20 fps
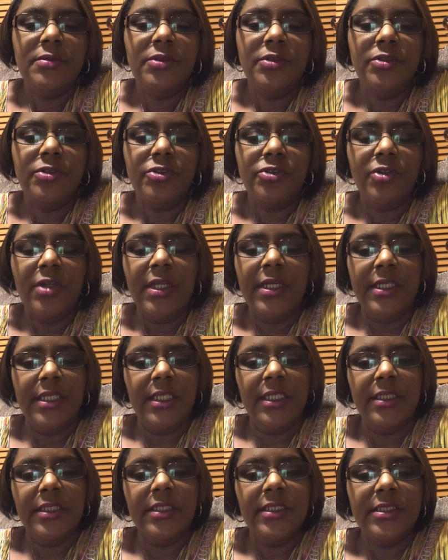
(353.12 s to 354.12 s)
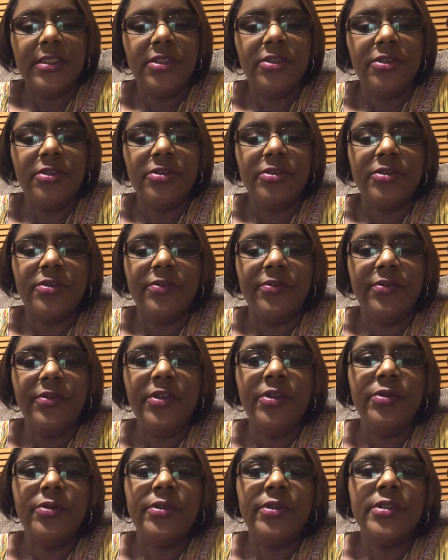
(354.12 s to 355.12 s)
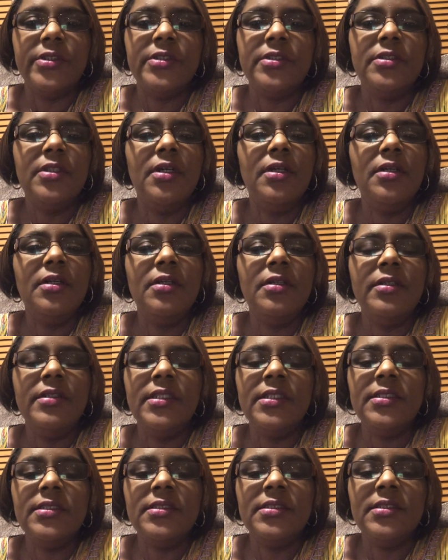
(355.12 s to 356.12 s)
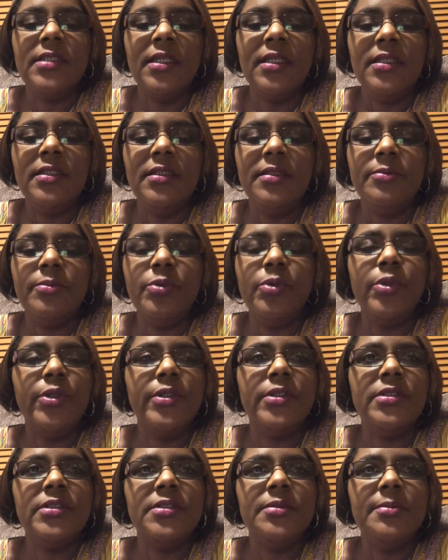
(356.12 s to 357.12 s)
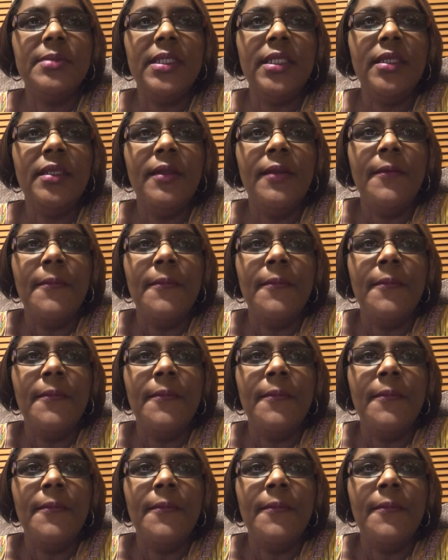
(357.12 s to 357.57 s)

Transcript: you're trying to get listeners or viewers. No, that's not important to me.